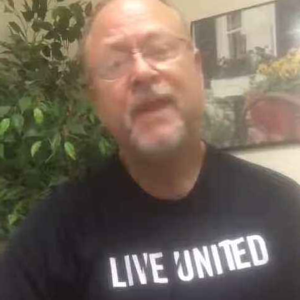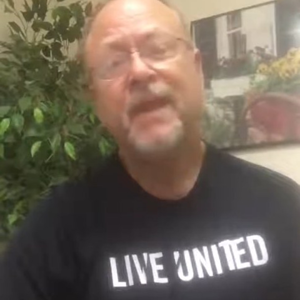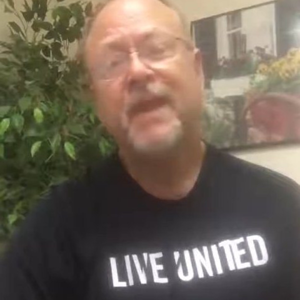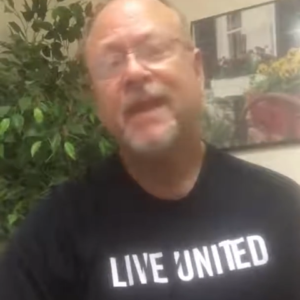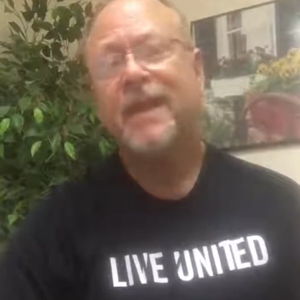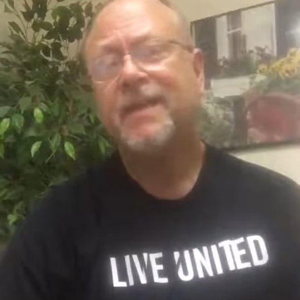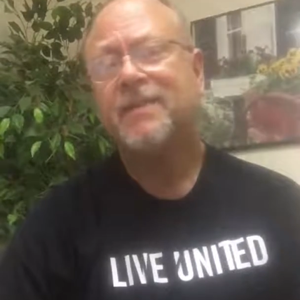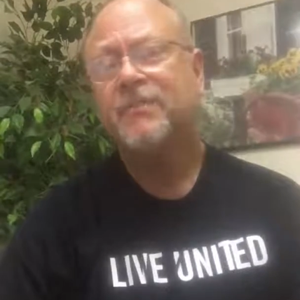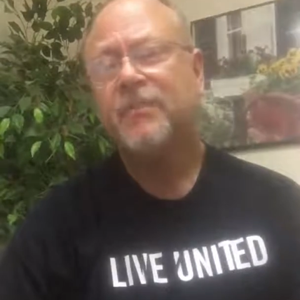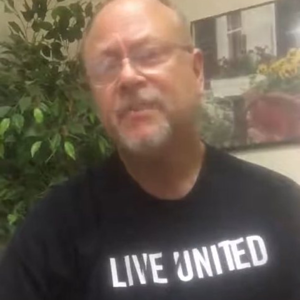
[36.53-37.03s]

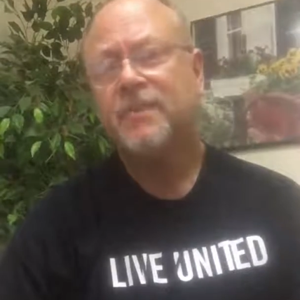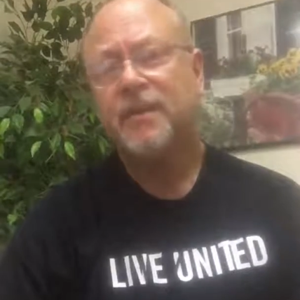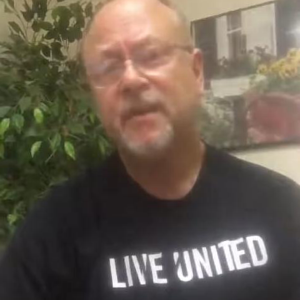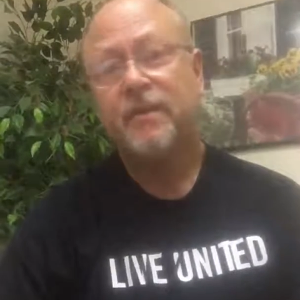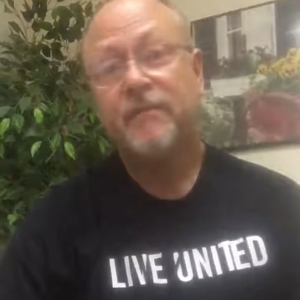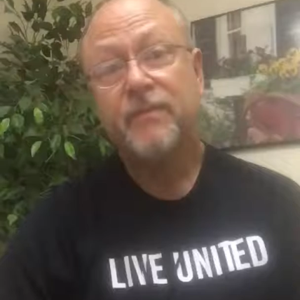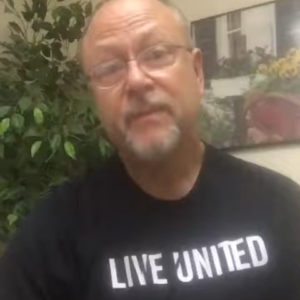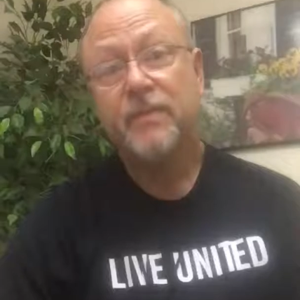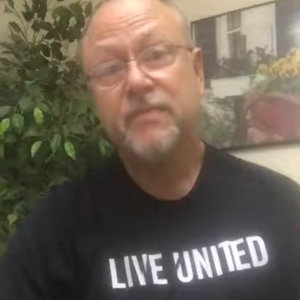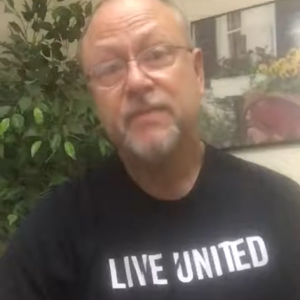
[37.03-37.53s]
and as a
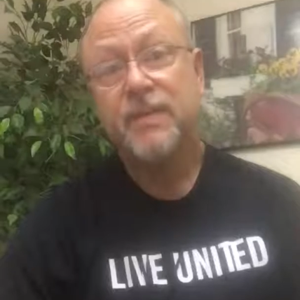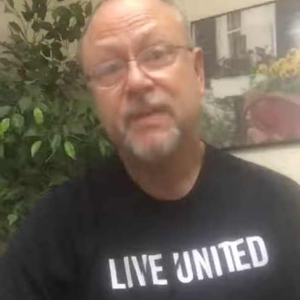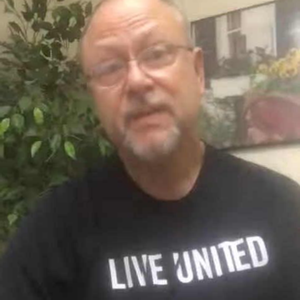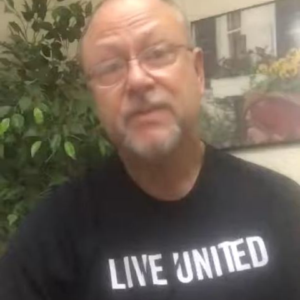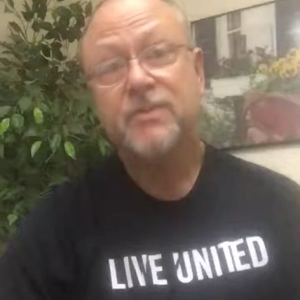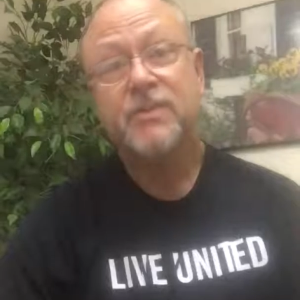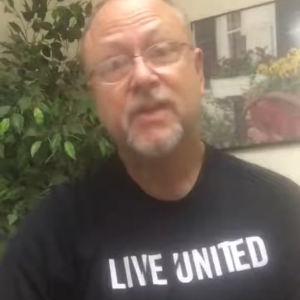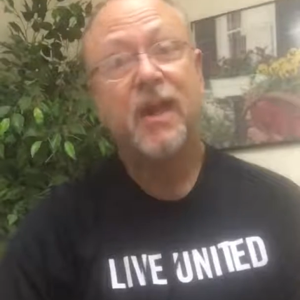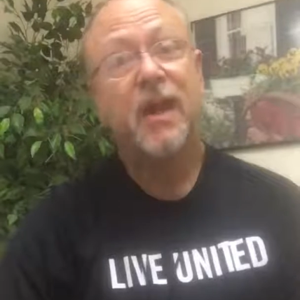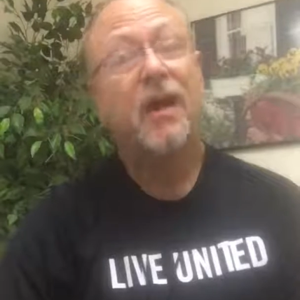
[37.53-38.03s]
result of losing
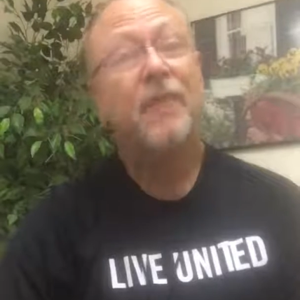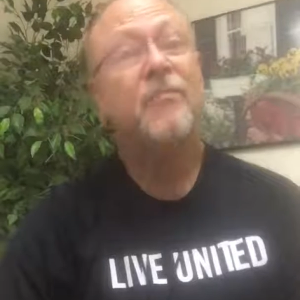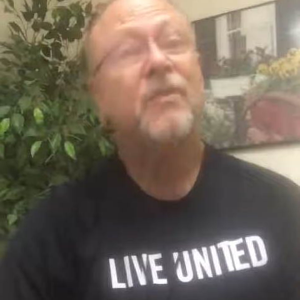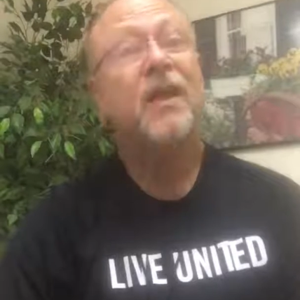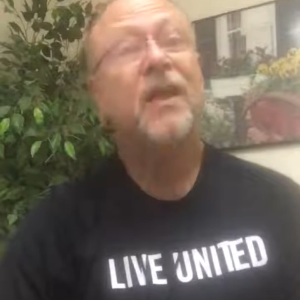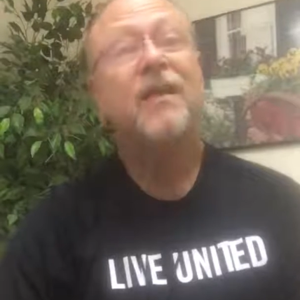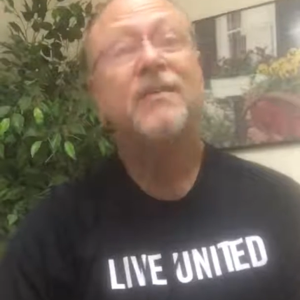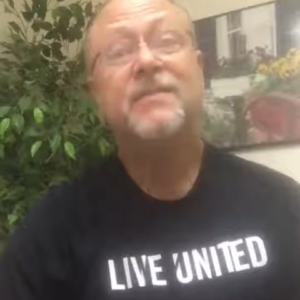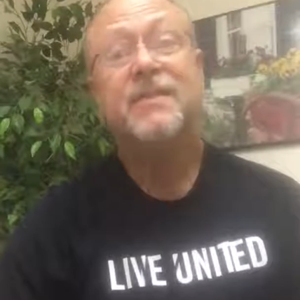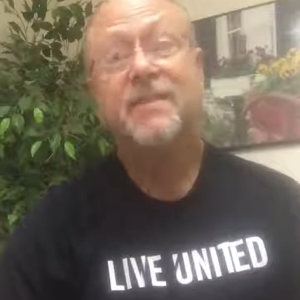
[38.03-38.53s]
his job,
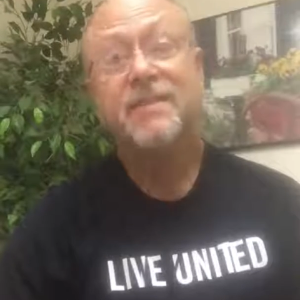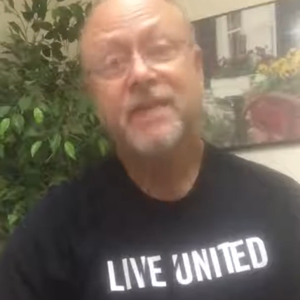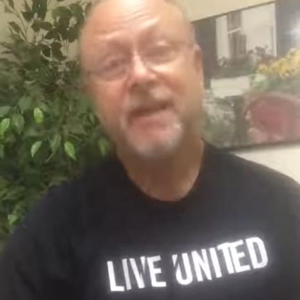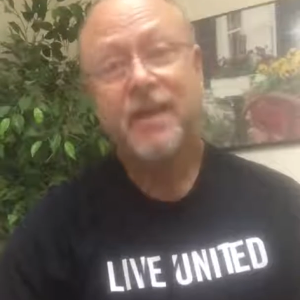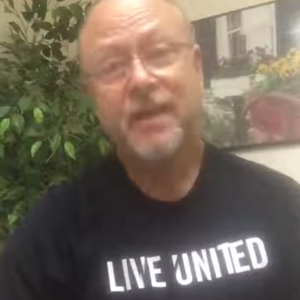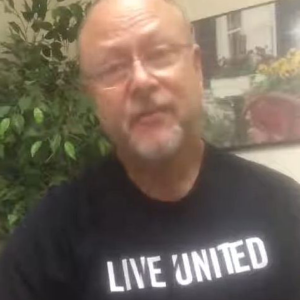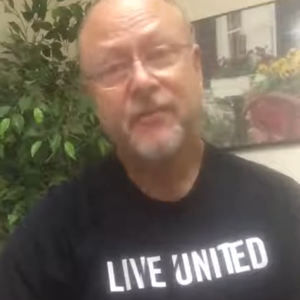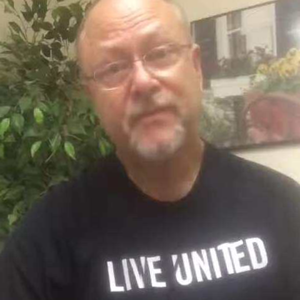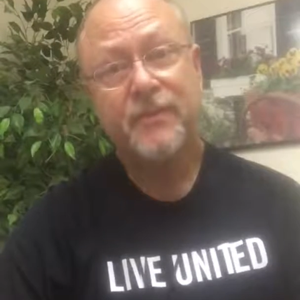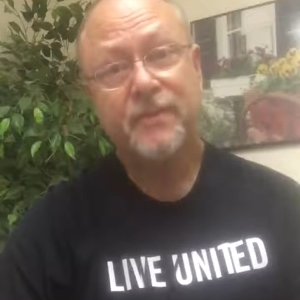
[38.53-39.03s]
lost his
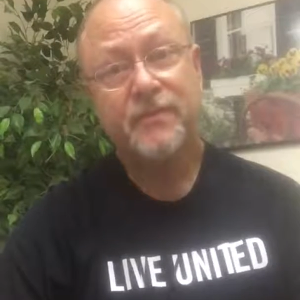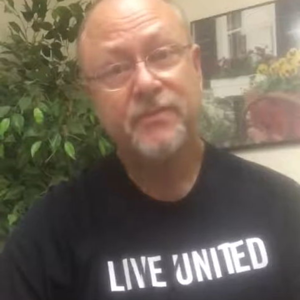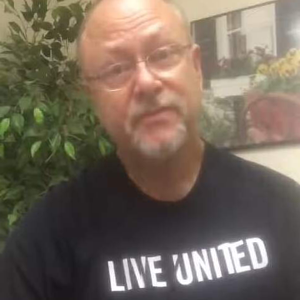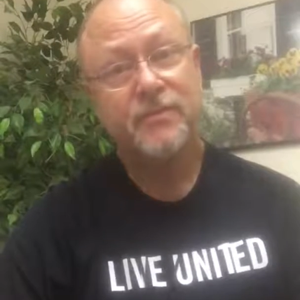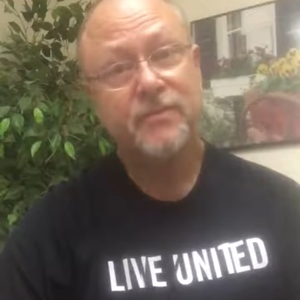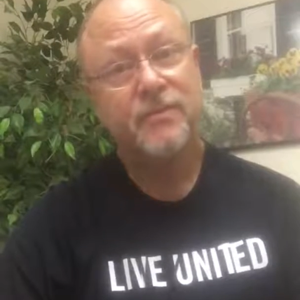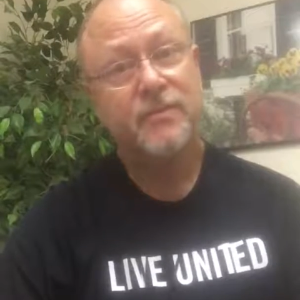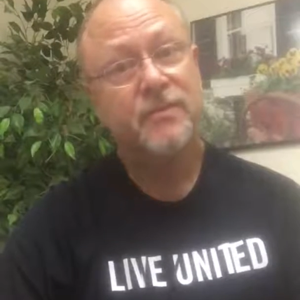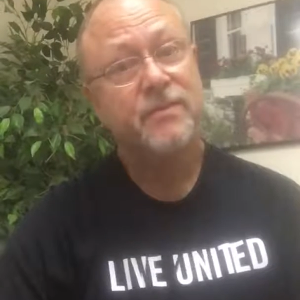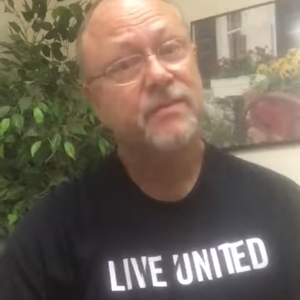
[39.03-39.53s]
health
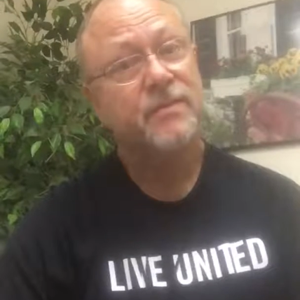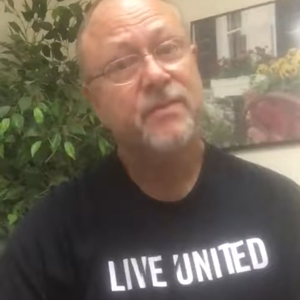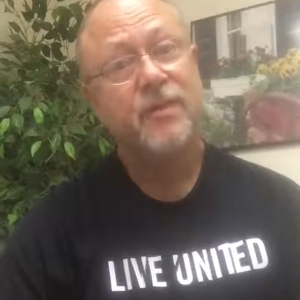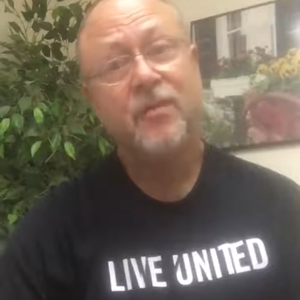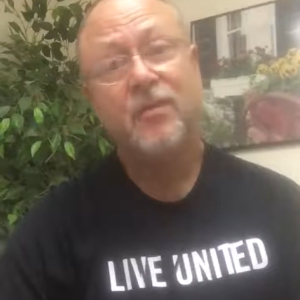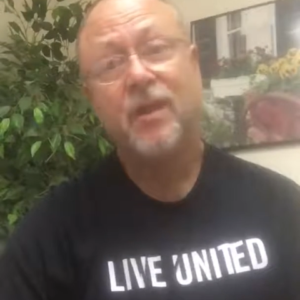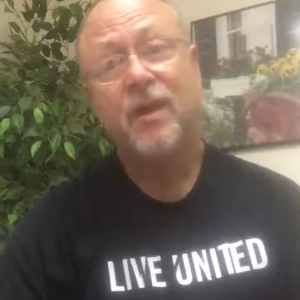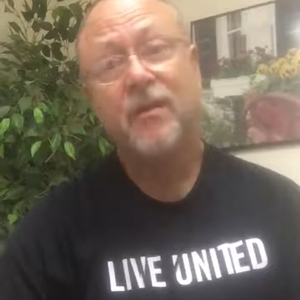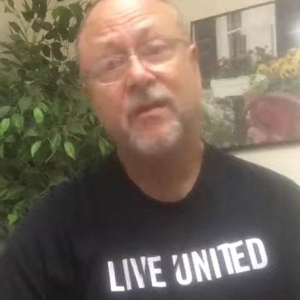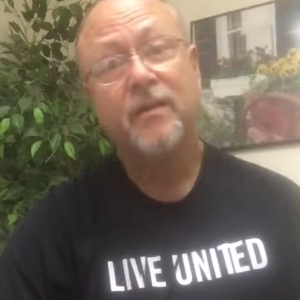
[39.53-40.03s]
insurance, no
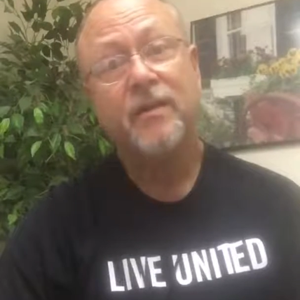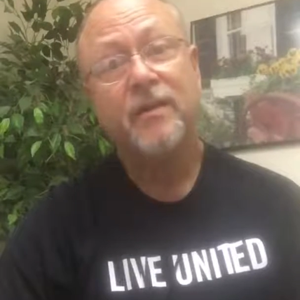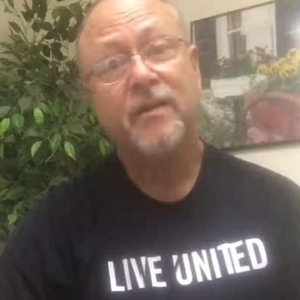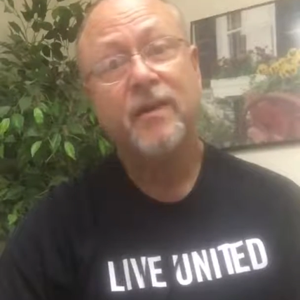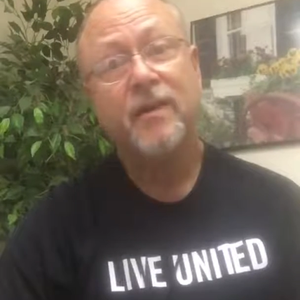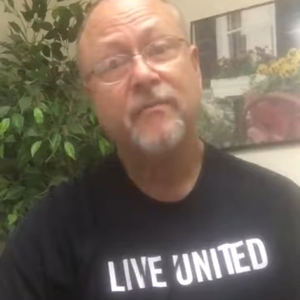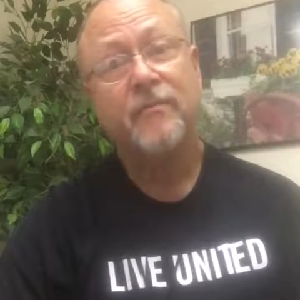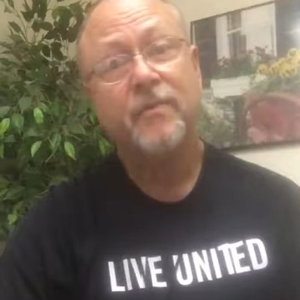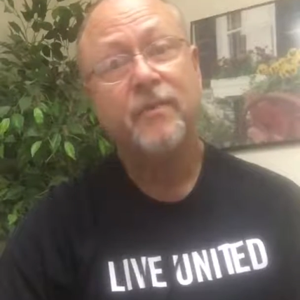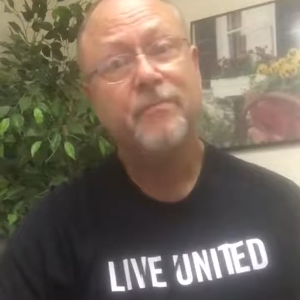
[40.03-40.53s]
longer
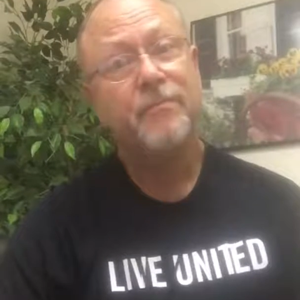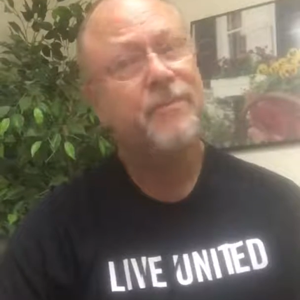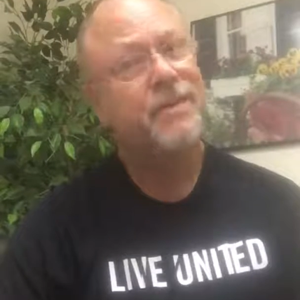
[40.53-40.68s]
covered,